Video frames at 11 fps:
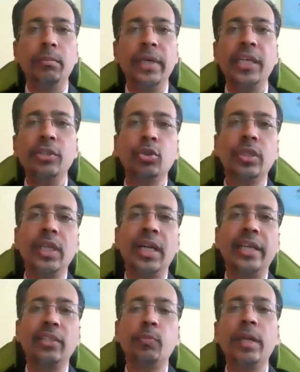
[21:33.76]
making sure
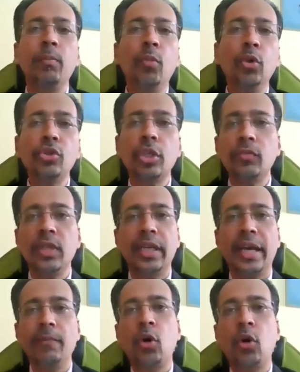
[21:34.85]
that I spend most of the
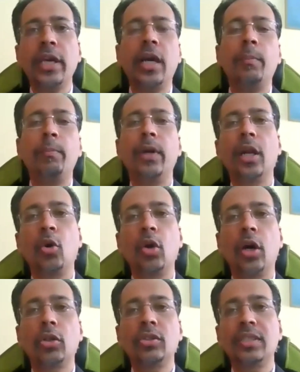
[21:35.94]
time walking up and
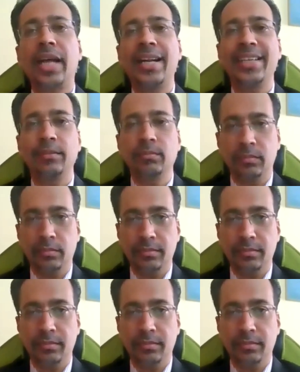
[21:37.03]
down or standing.